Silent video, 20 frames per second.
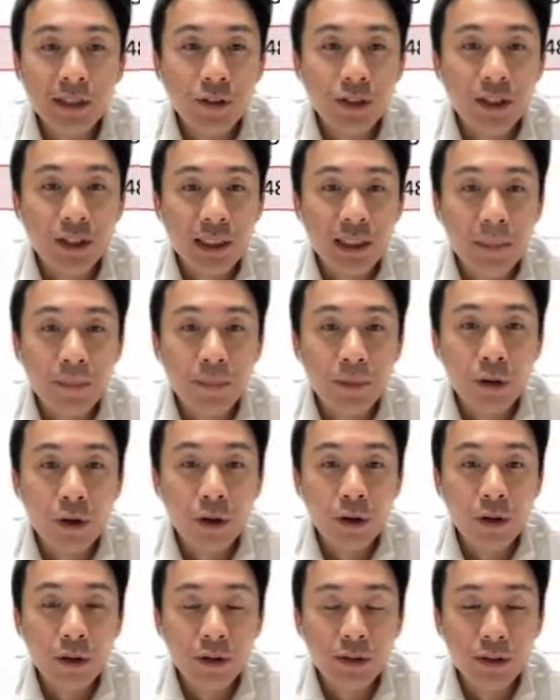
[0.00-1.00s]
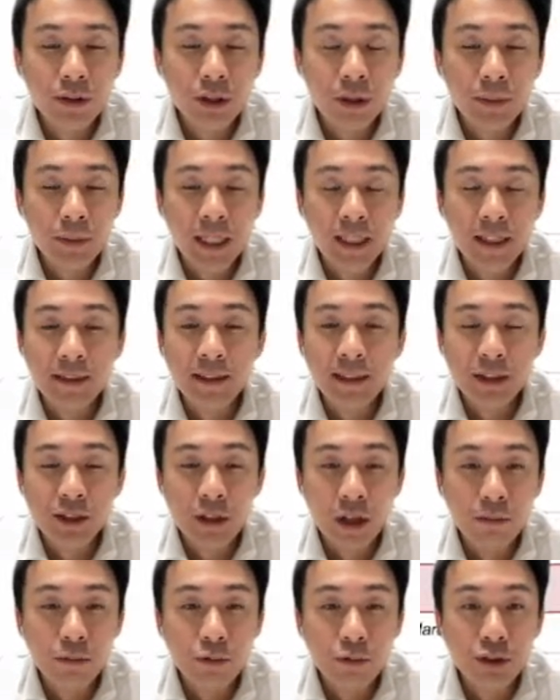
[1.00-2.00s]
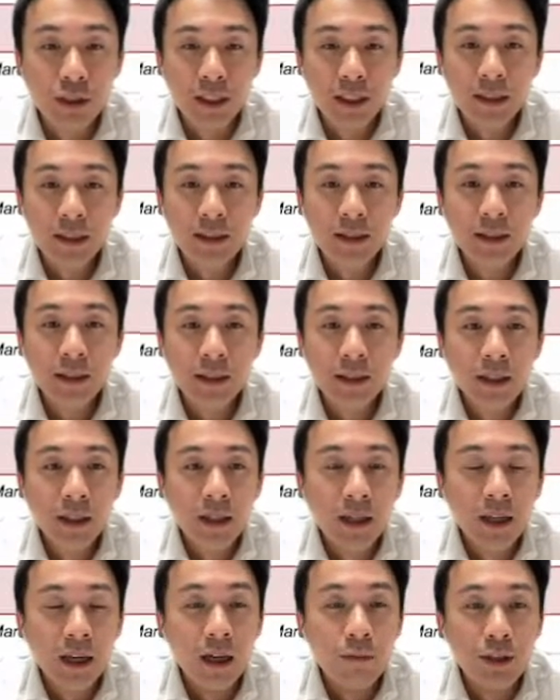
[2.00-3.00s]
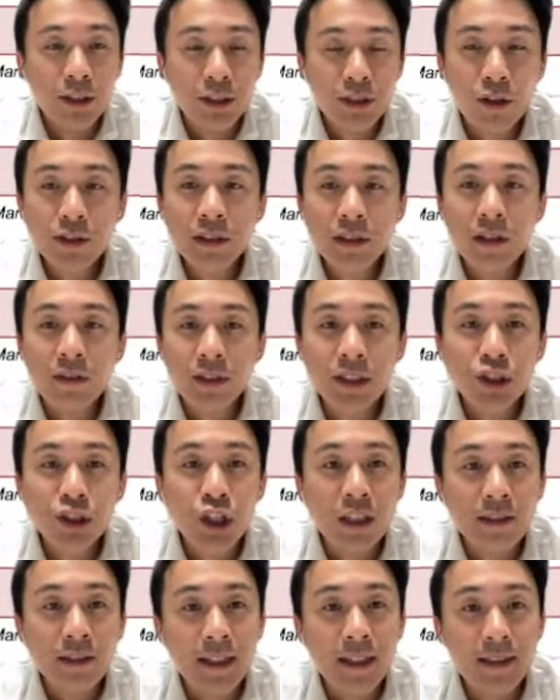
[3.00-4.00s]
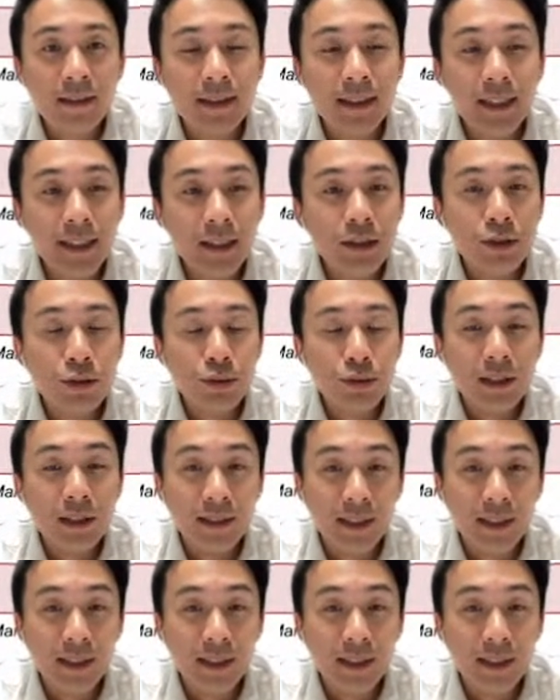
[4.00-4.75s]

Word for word: for the Singapore top gainers and top losers. Uh, we saw some of these translate into the